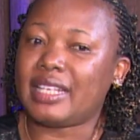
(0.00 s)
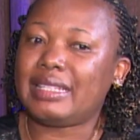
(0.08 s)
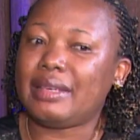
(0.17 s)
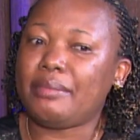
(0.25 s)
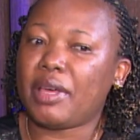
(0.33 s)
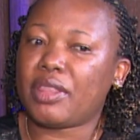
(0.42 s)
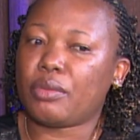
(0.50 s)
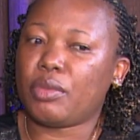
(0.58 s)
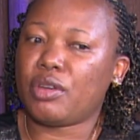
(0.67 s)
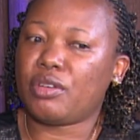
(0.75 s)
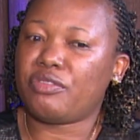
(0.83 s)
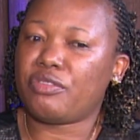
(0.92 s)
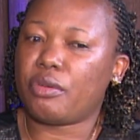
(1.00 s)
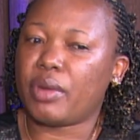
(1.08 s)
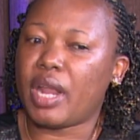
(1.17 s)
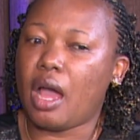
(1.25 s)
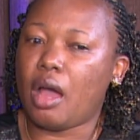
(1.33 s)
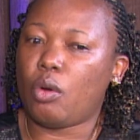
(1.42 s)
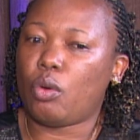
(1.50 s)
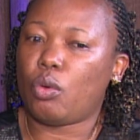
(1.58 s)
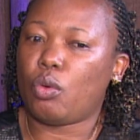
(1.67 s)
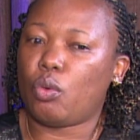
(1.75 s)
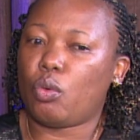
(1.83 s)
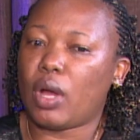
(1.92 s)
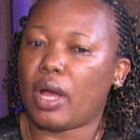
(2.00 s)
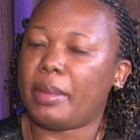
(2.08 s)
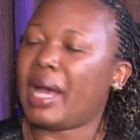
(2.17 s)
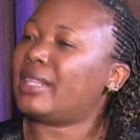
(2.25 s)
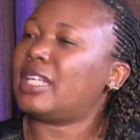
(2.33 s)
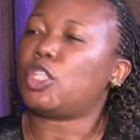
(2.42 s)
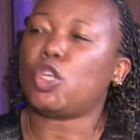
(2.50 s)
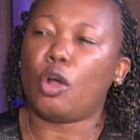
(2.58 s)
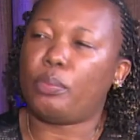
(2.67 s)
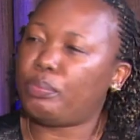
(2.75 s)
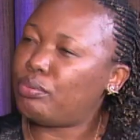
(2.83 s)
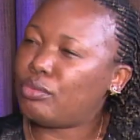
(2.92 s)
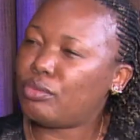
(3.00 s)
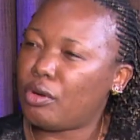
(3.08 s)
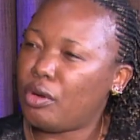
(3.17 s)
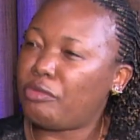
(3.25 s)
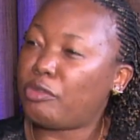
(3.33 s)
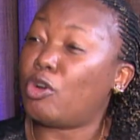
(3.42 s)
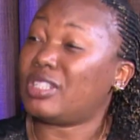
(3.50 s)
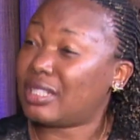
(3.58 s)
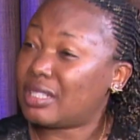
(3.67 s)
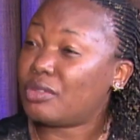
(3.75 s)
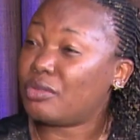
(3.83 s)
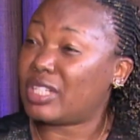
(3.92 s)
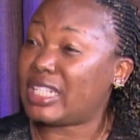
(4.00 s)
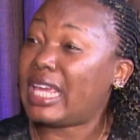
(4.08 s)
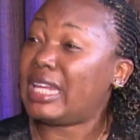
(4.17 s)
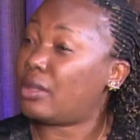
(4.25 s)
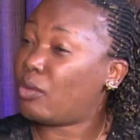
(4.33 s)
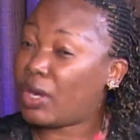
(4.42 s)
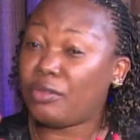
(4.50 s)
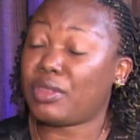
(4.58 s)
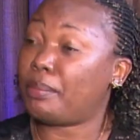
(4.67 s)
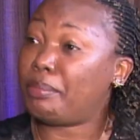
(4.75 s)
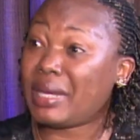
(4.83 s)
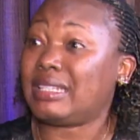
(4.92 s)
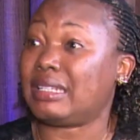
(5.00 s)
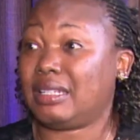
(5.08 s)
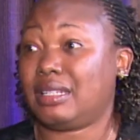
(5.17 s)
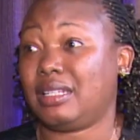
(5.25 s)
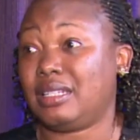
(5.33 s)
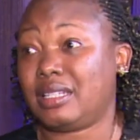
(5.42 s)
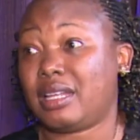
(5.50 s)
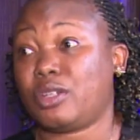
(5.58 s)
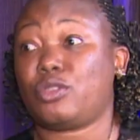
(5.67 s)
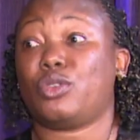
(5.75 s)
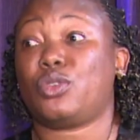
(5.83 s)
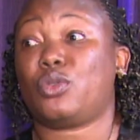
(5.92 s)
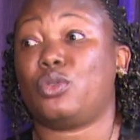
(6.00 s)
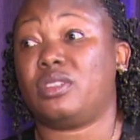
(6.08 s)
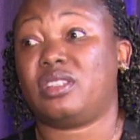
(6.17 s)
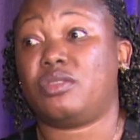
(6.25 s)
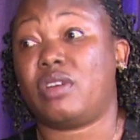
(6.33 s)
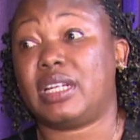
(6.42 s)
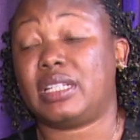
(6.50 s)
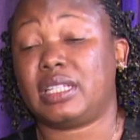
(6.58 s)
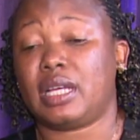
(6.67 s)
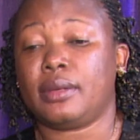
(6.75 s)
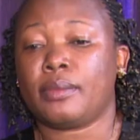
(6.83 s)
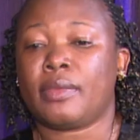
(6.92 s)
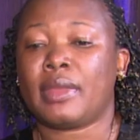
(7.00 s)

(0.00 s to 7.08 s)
I see Mother Mary from now among the top, of course, retaining one of the best international schools in Rwanda.